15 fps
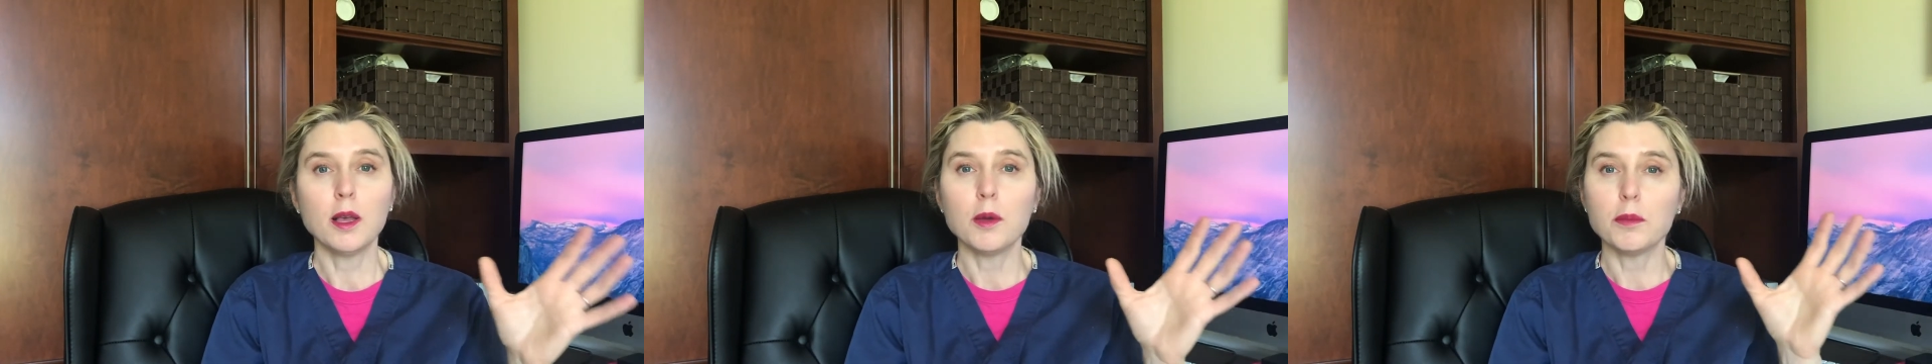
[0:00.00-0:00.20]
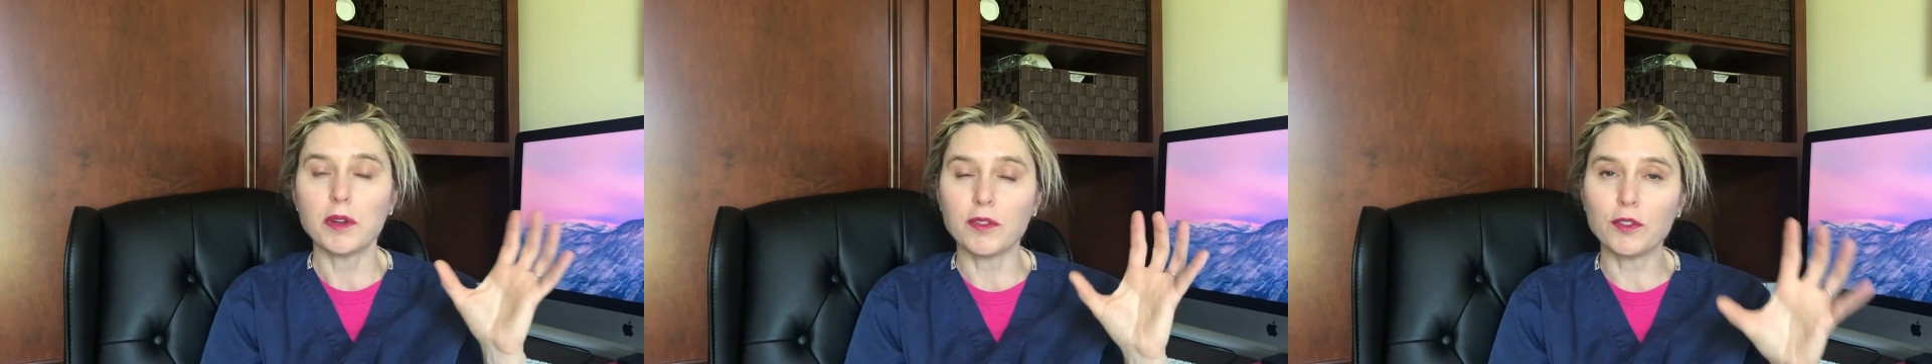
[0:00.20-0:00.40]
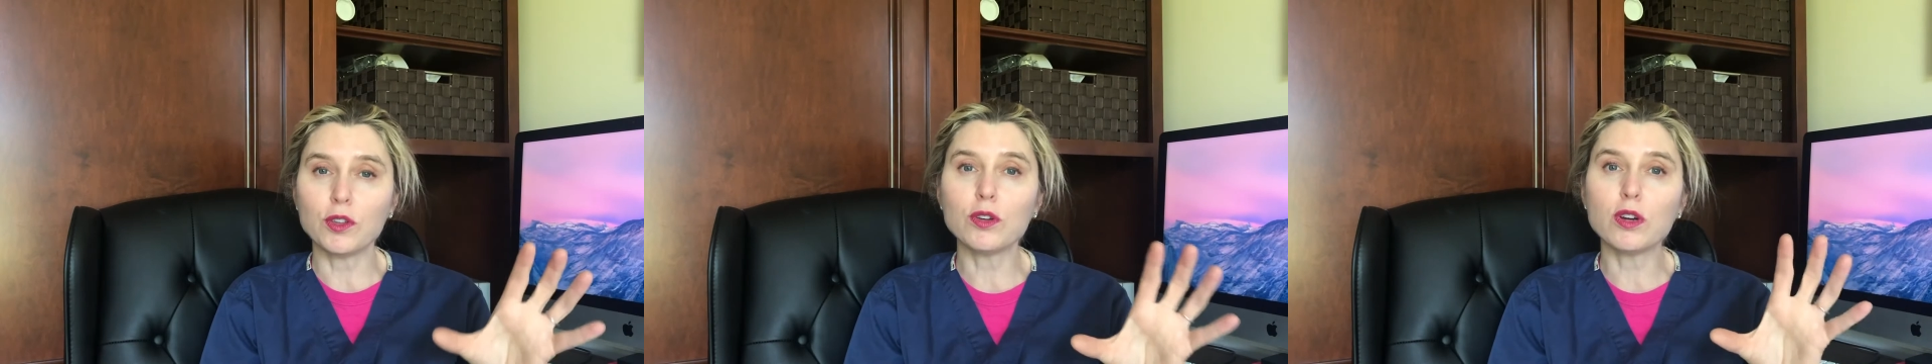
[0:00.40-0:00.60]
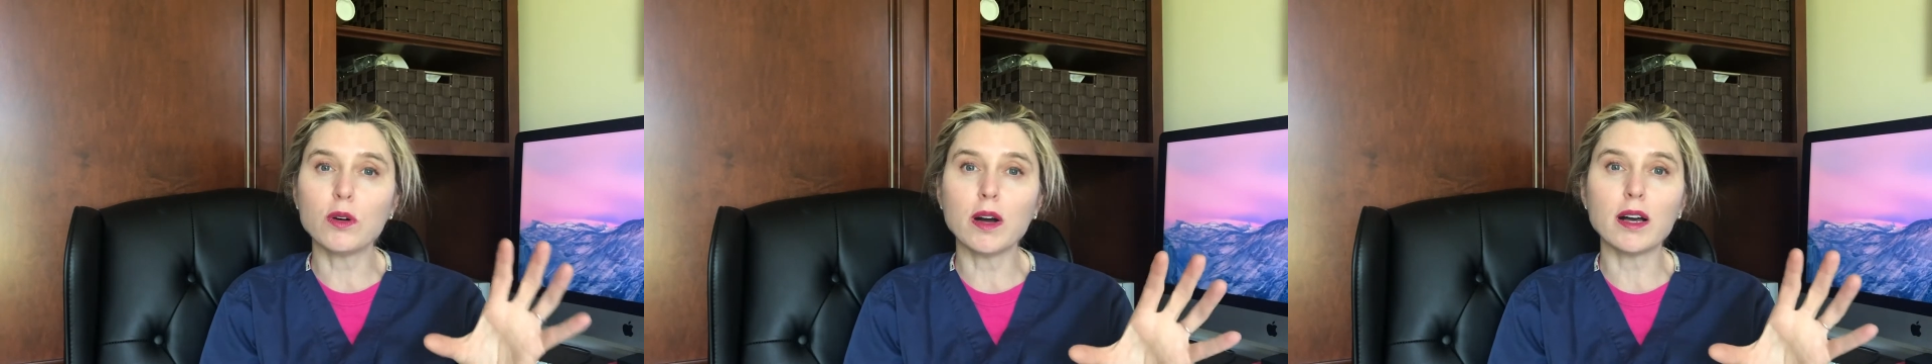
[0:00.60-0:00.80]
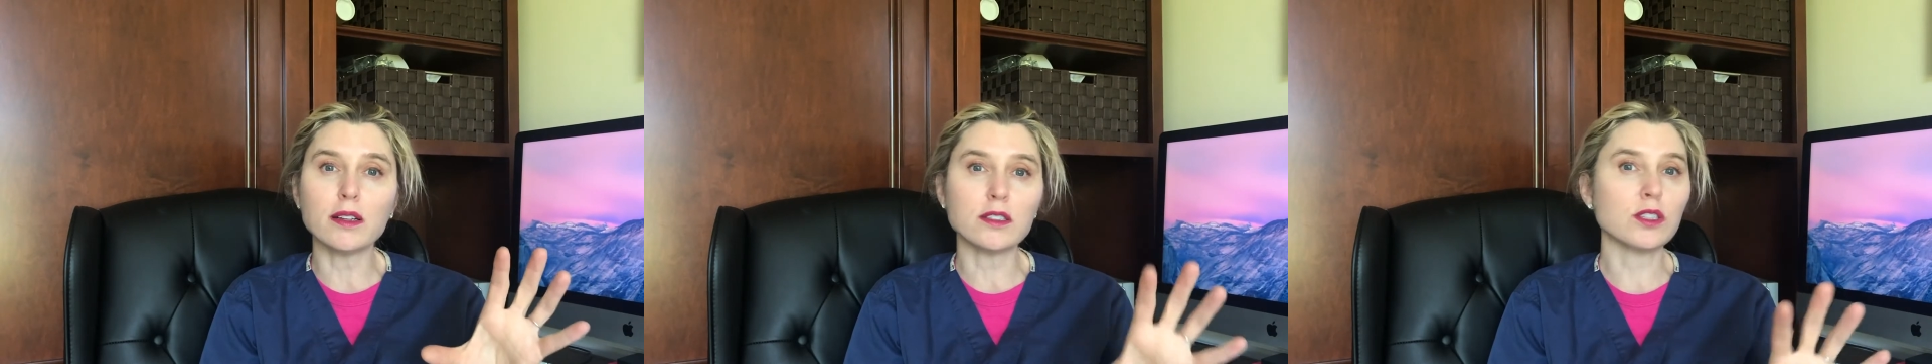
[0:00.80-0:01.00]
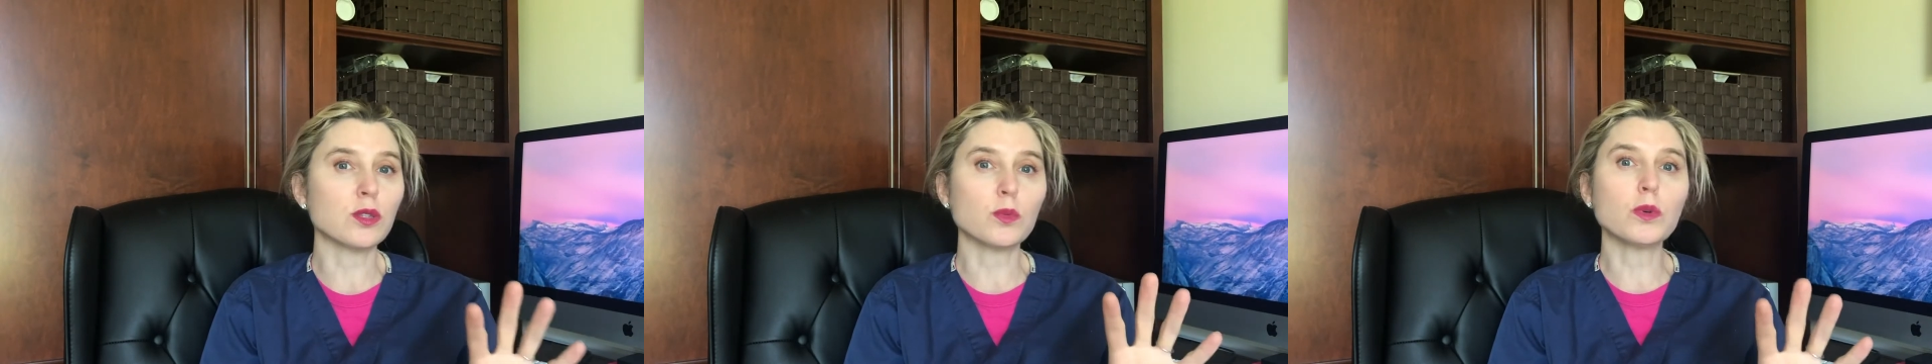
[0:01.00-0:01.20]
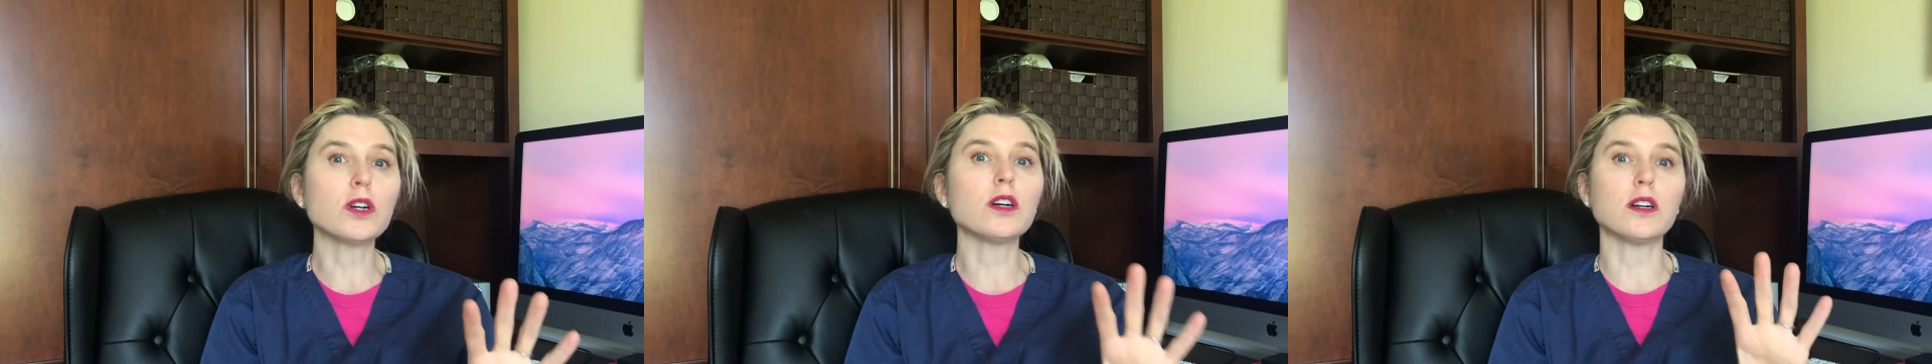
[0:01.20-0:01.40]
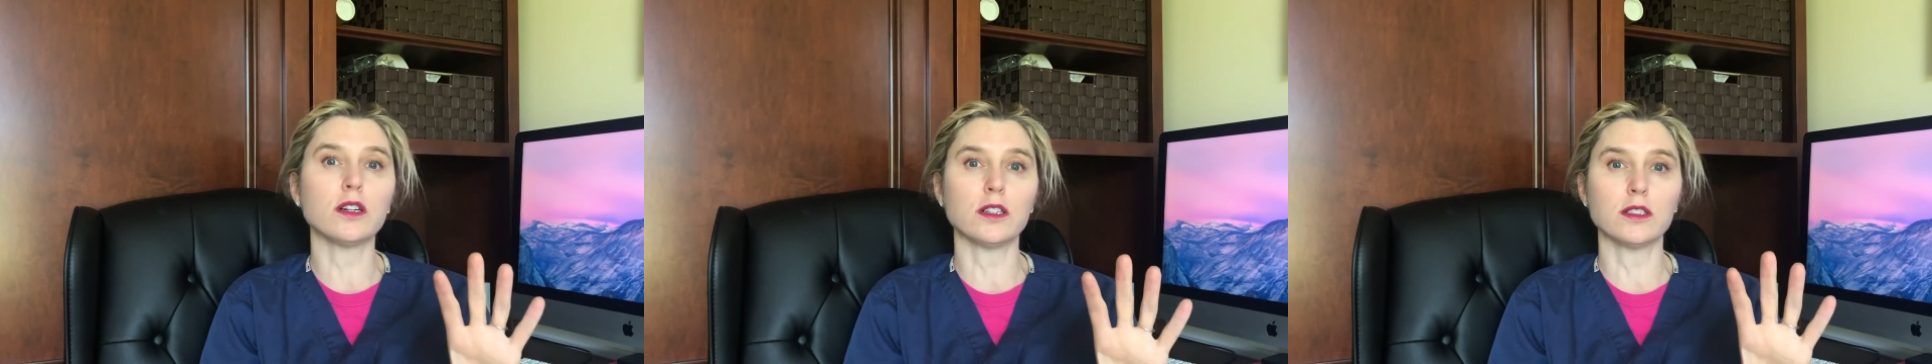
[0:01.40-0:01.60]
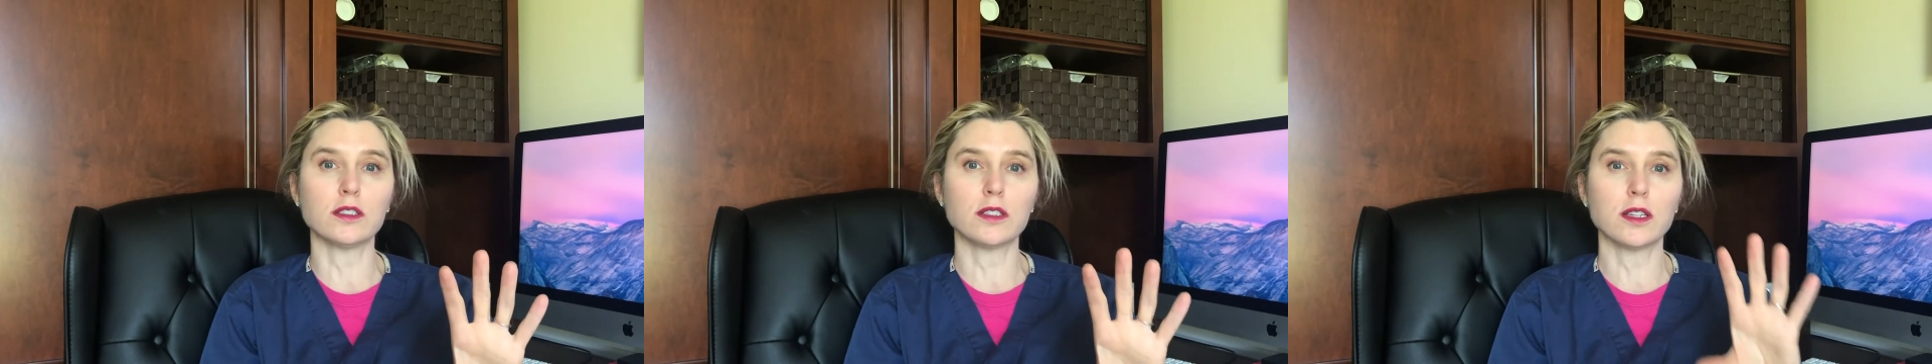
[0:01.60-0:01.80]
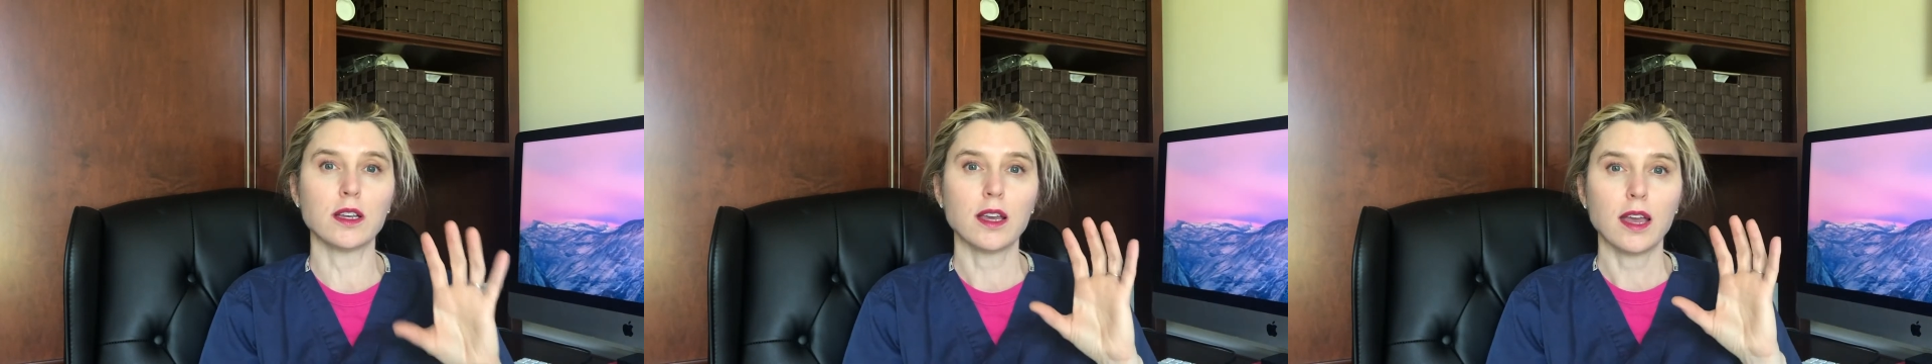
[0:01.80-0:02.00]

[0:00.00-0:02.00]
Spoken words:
But if you go out into the world